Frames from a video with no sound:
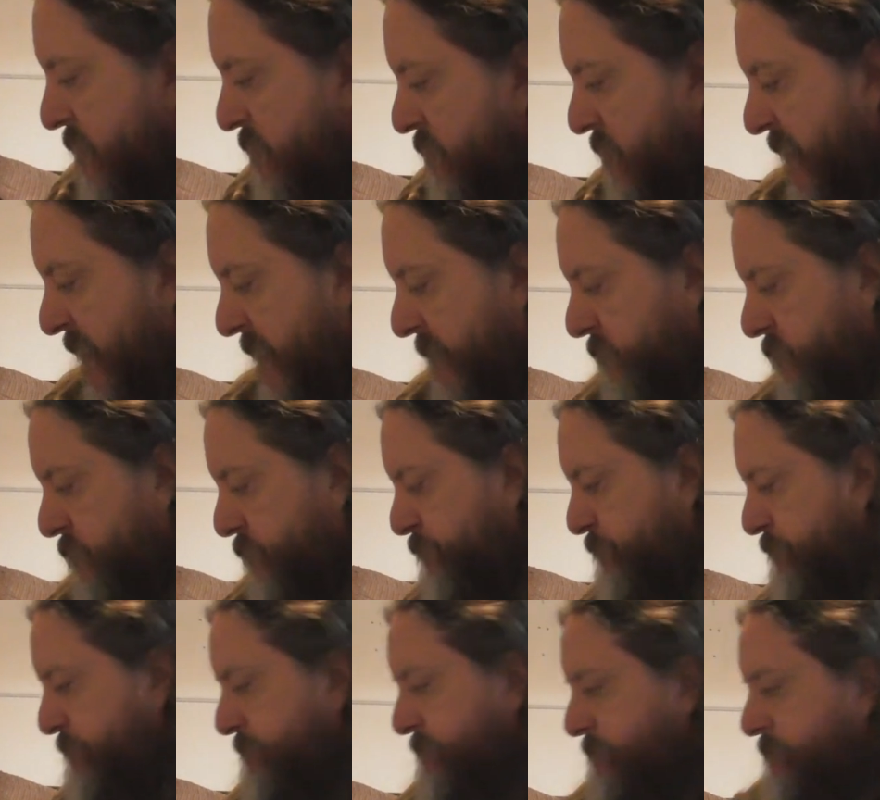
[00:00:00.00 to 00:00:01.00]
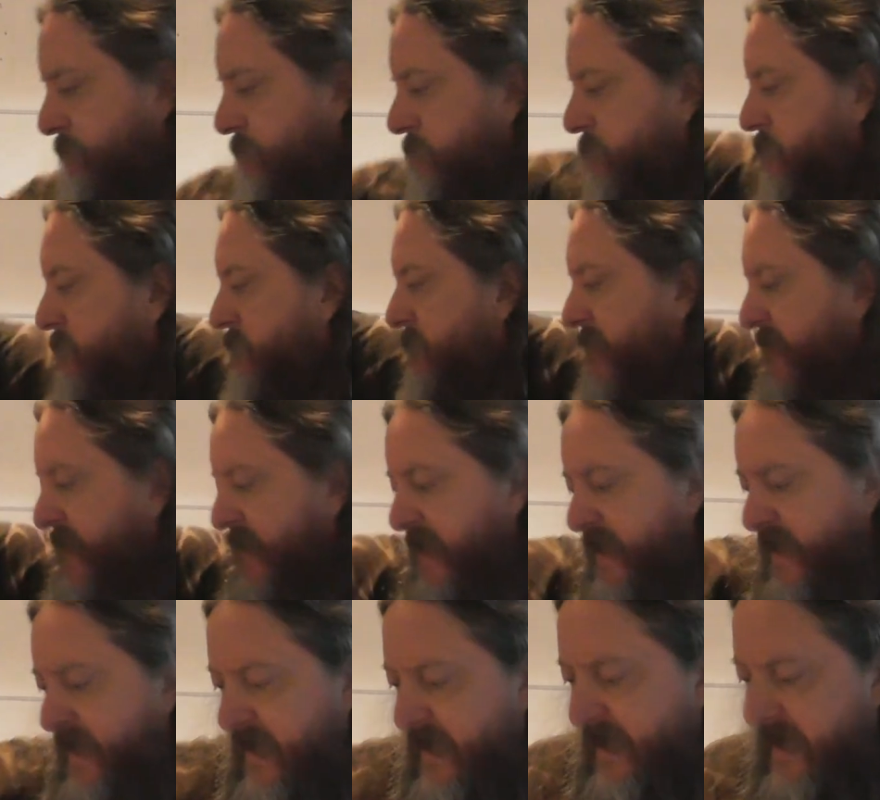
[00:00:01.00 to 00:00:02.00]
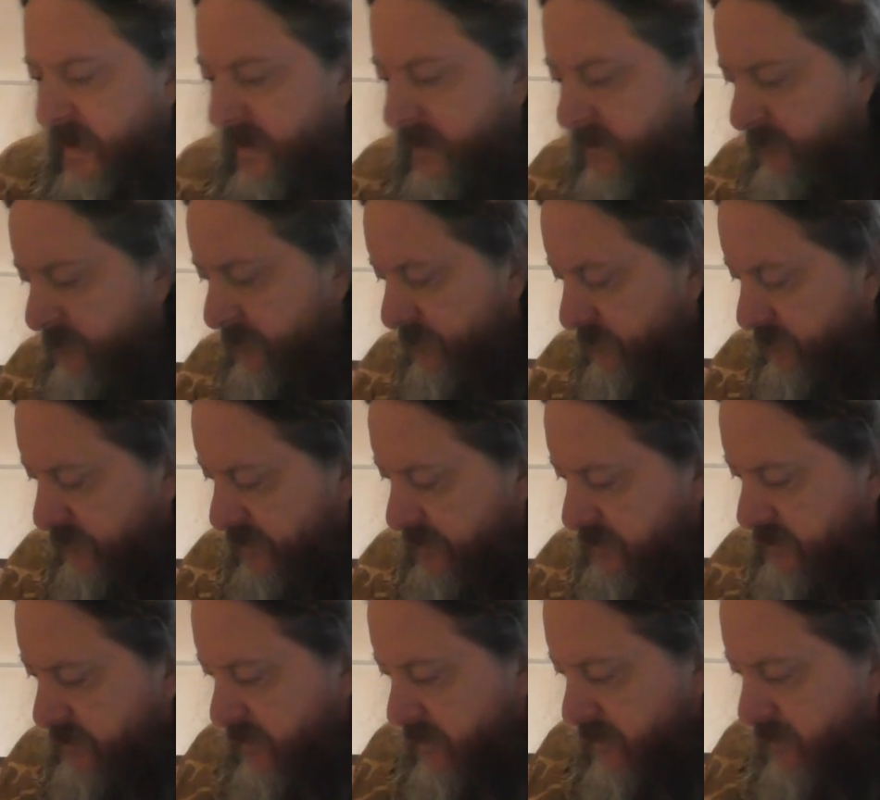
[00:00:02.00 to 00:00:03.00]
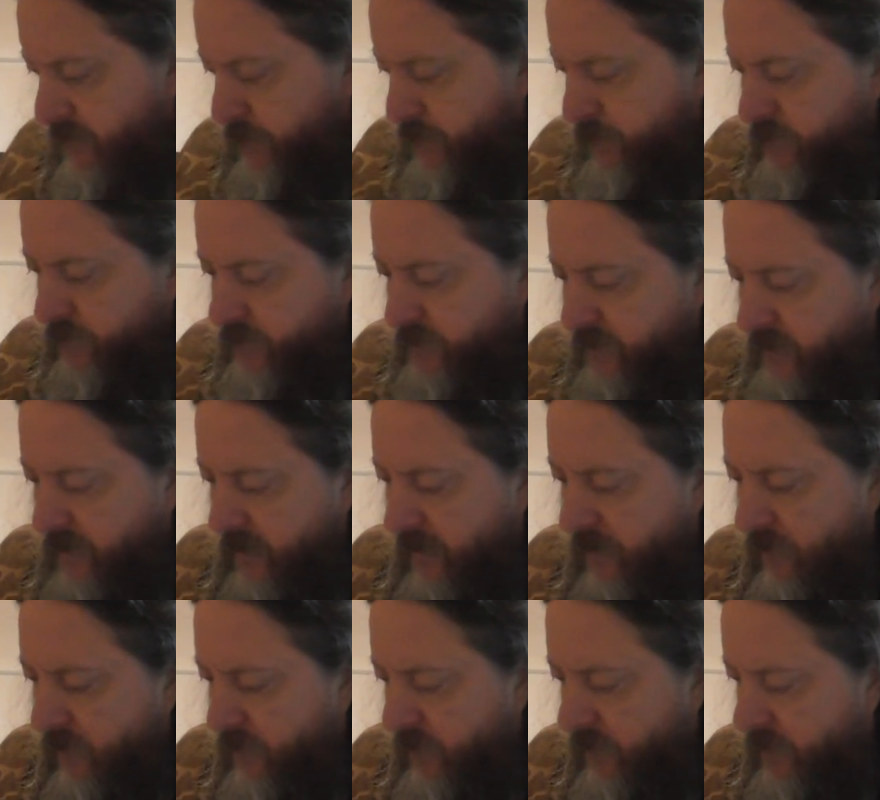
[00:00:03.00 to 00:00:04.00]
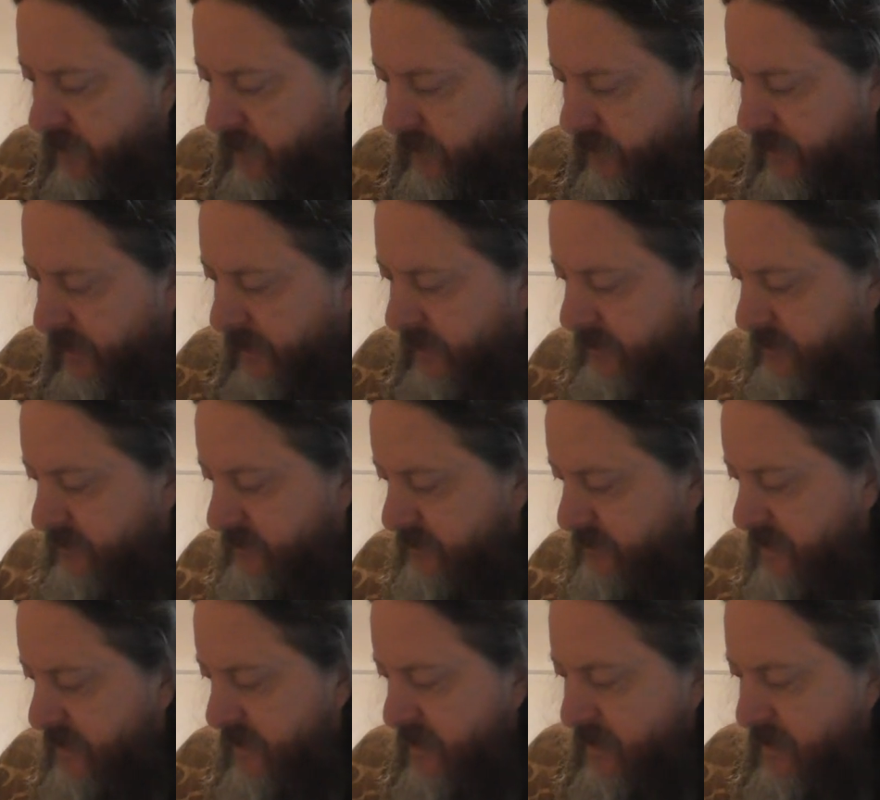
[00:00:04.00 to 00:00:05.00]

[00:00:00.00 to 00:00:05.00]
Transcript: Right, and the rest are Booster Gold, yes.